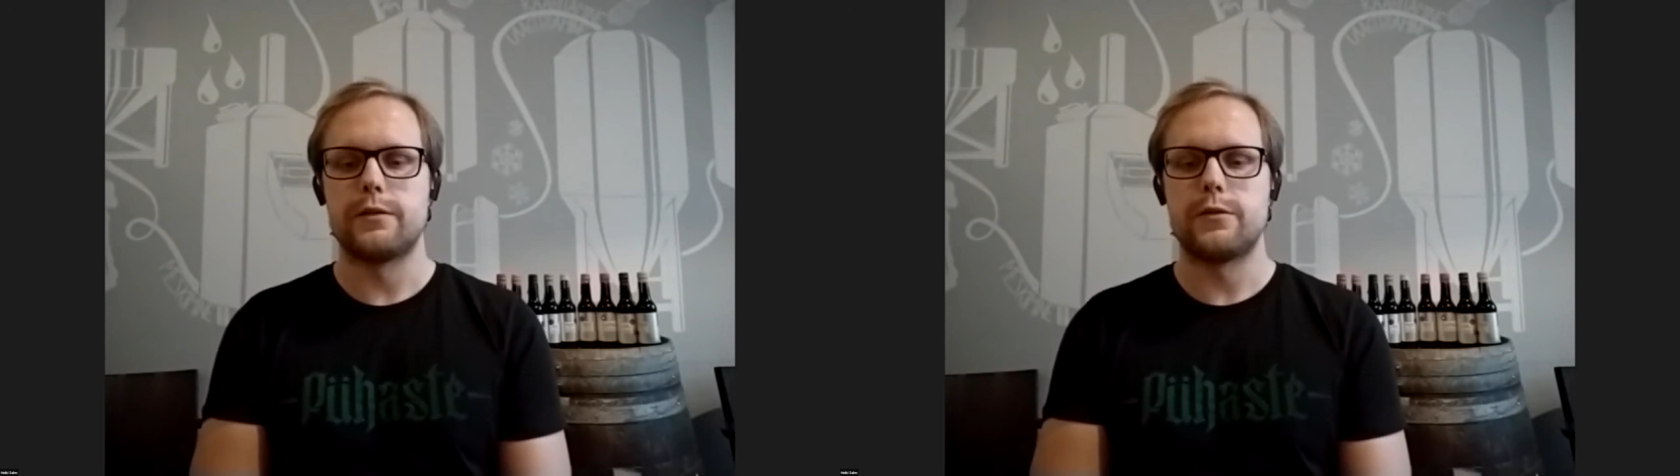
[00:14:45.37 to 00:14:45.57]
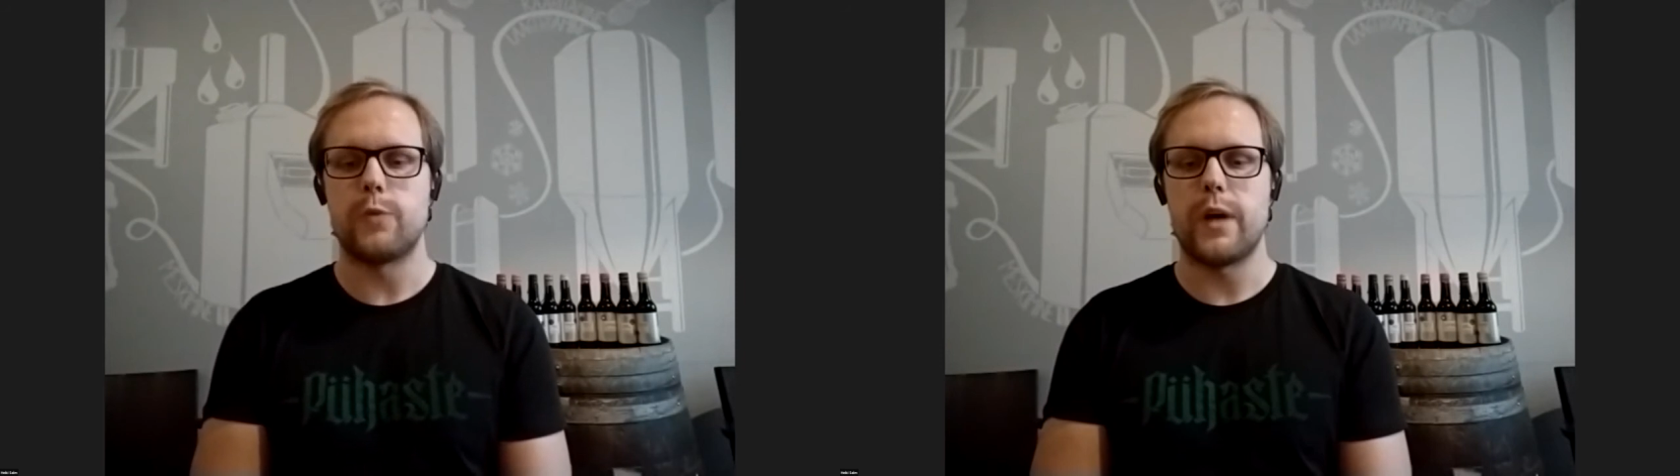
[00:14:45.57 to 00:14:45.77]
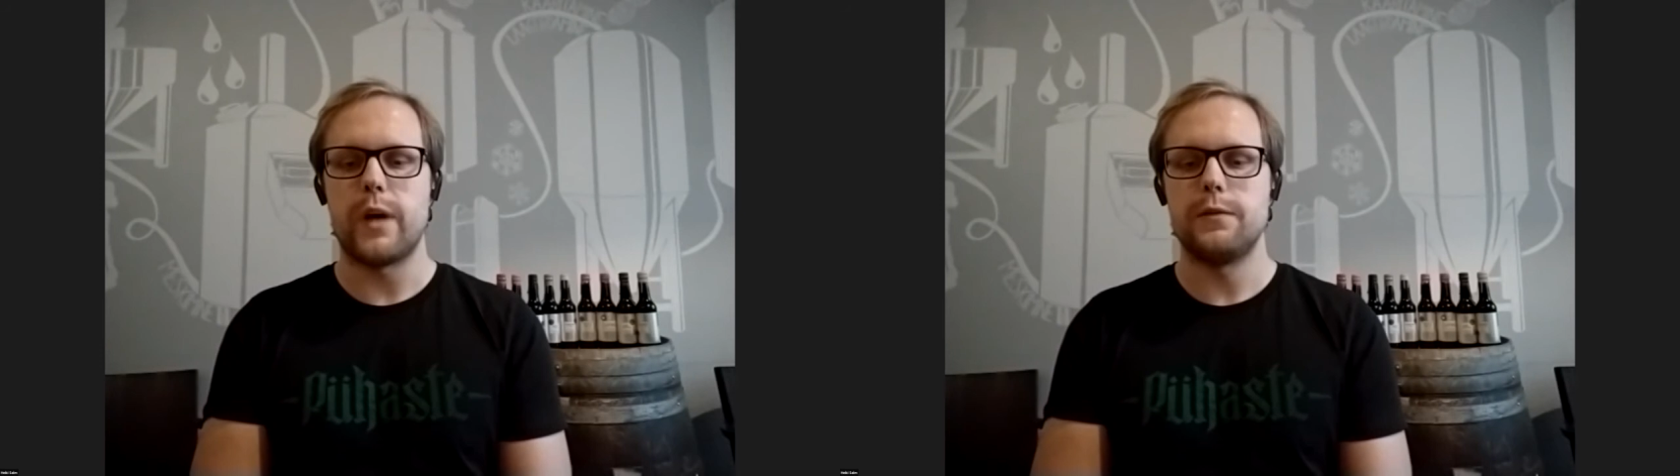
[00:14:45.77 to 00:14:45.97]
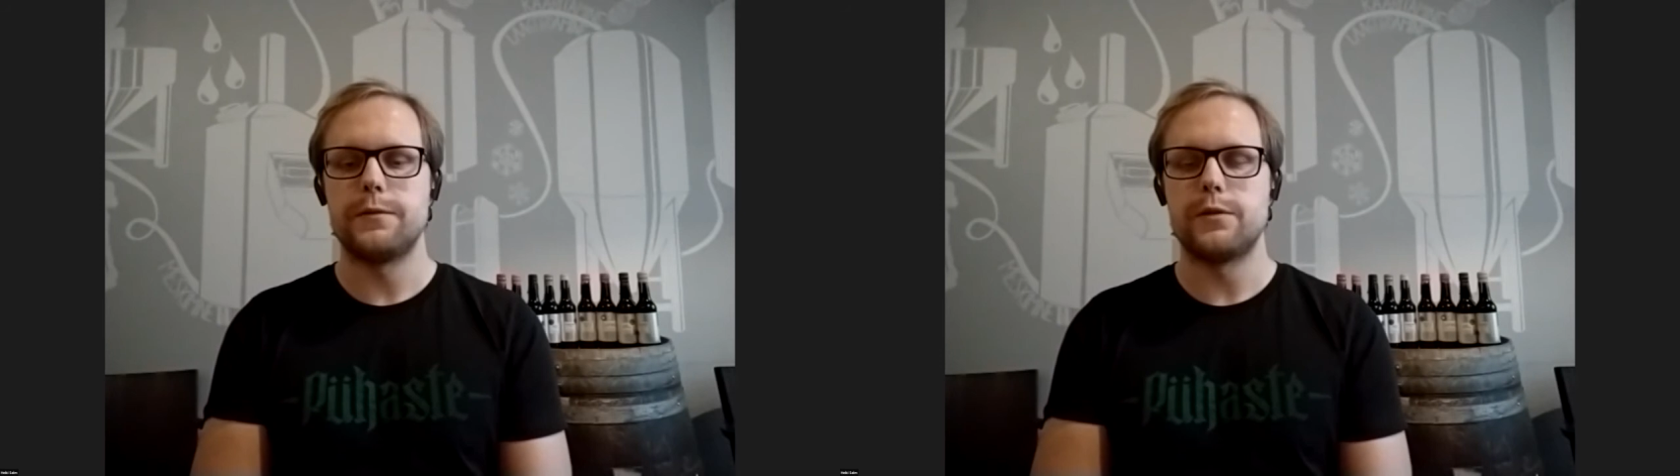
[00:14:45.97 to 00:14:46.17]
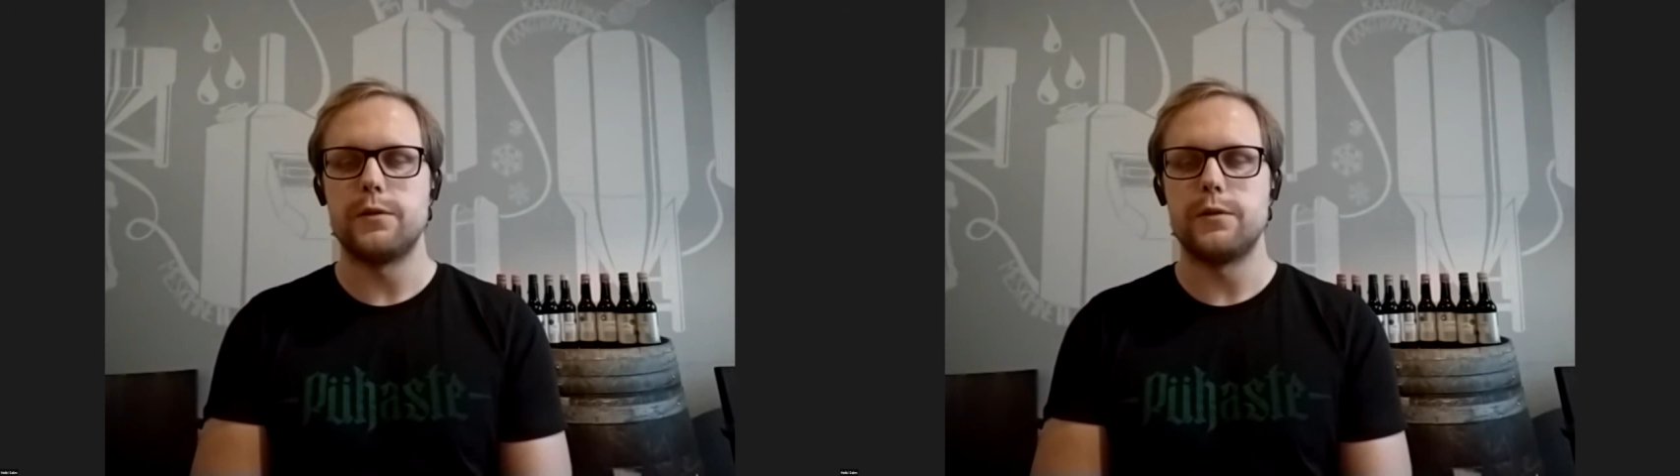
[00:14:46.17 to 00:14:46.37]
12
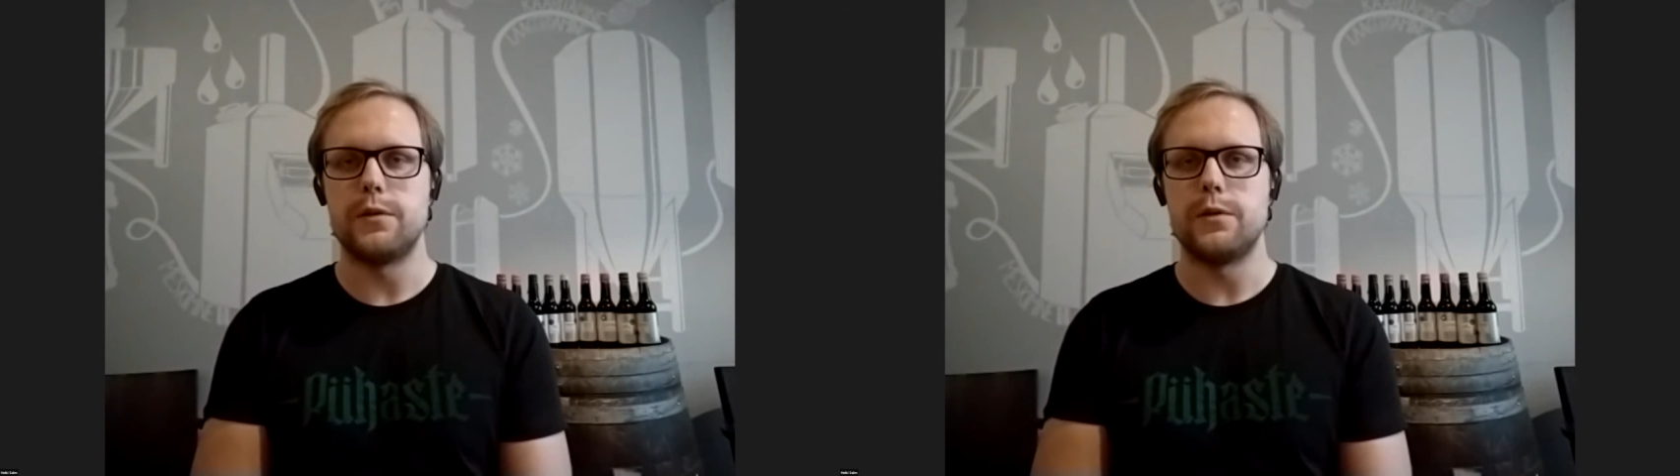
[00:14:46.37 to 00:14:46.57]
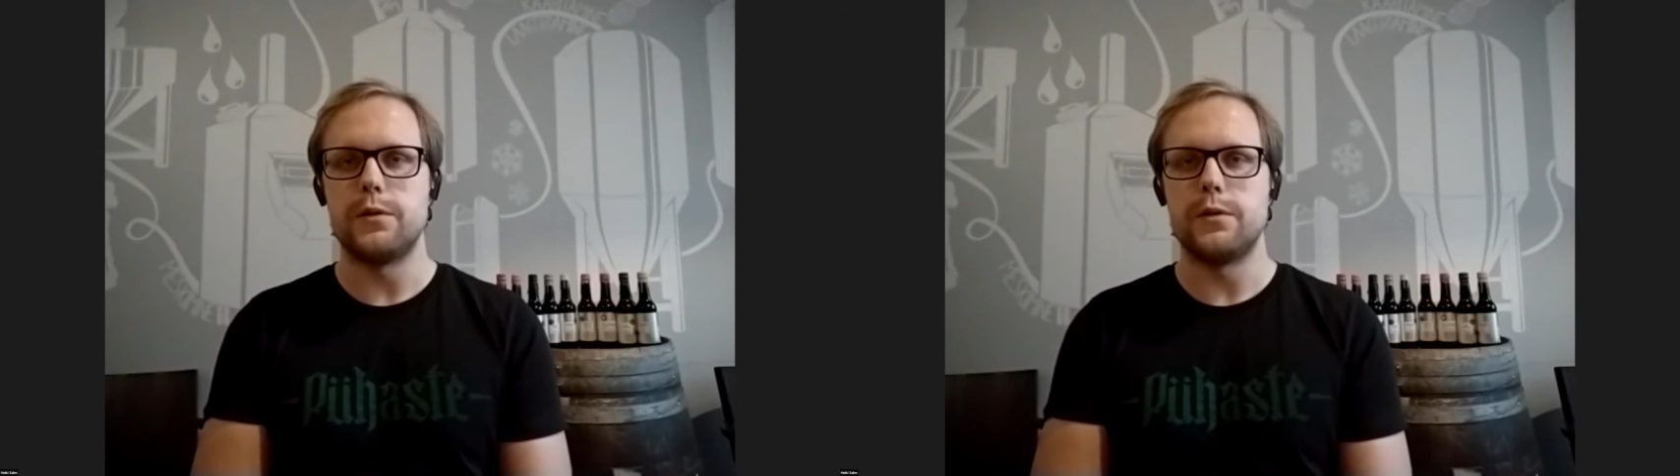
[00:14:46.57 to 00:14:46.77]
to